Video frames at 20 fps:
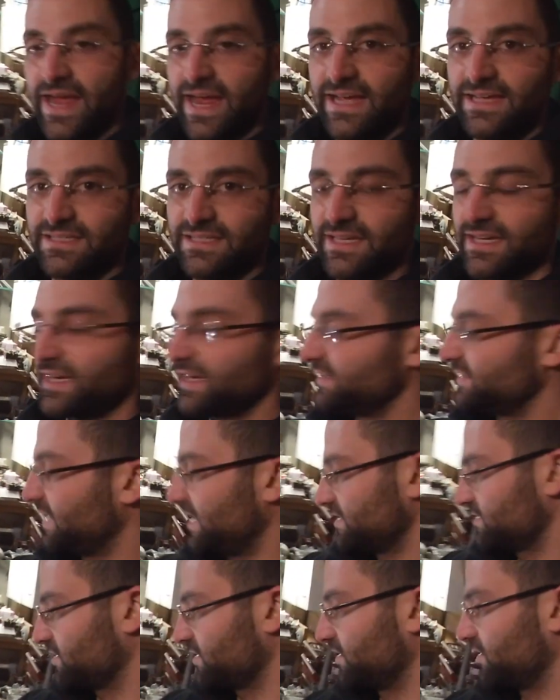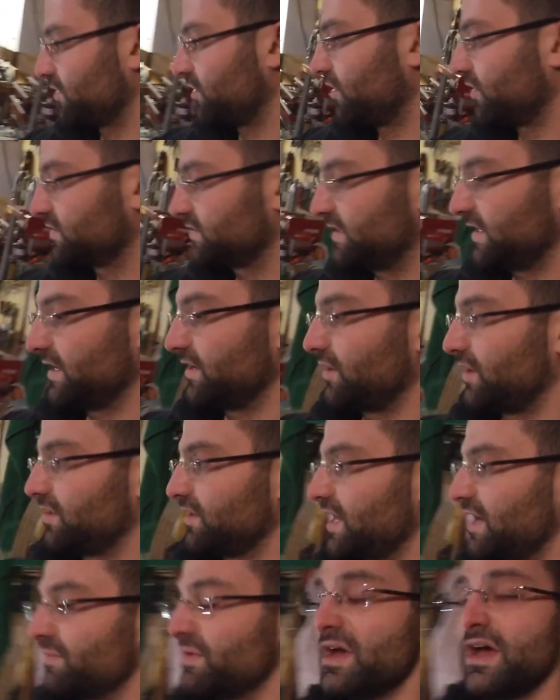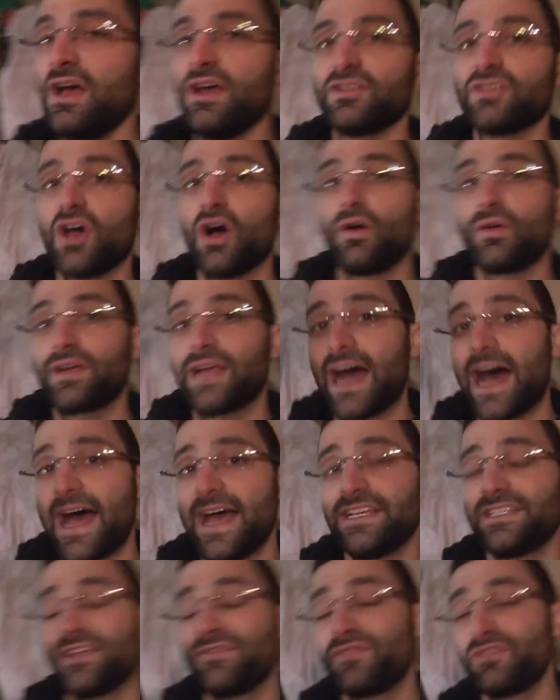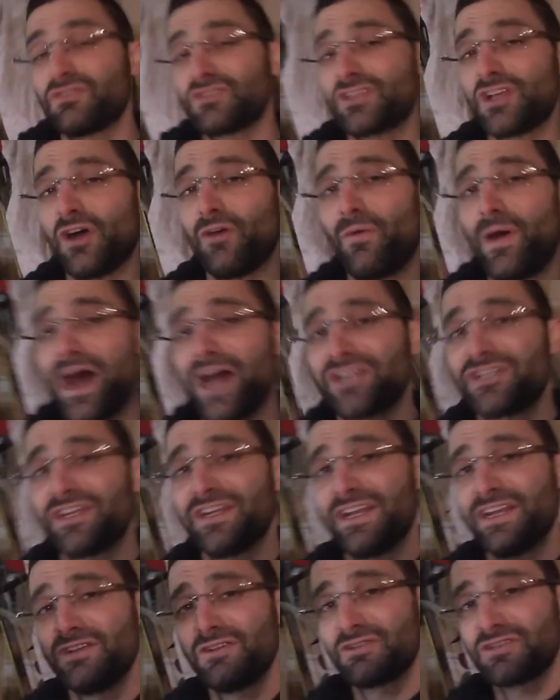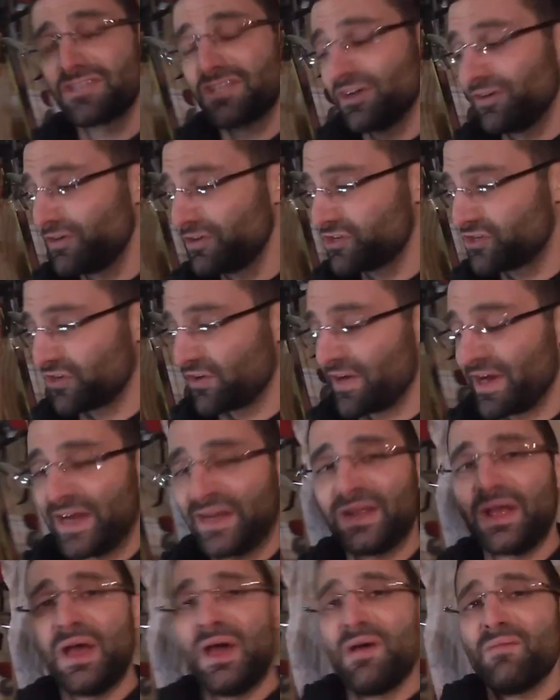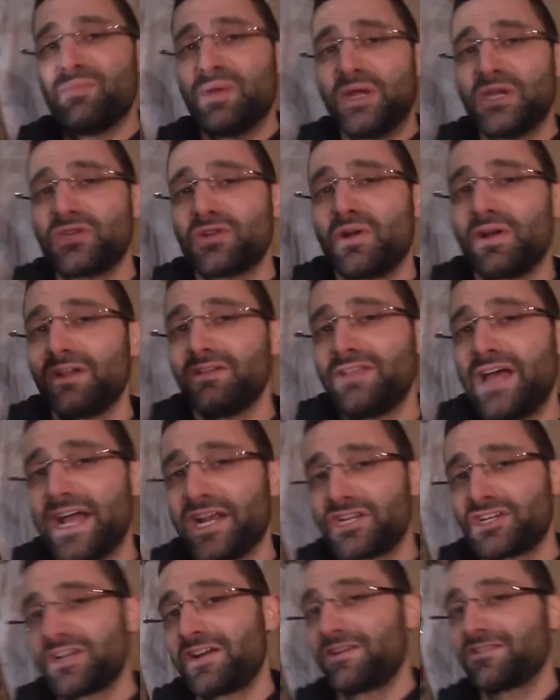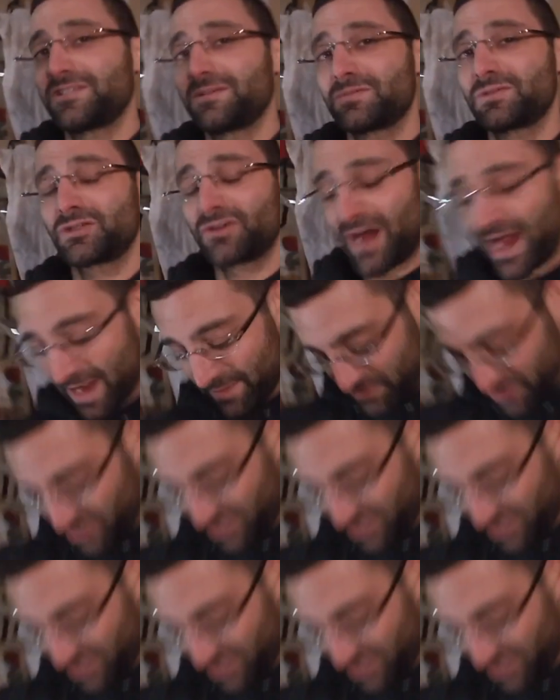AC condenser and hooked it all up. So guys, if you're still watching and you're still enjoying, be sure to like, share, subscribe,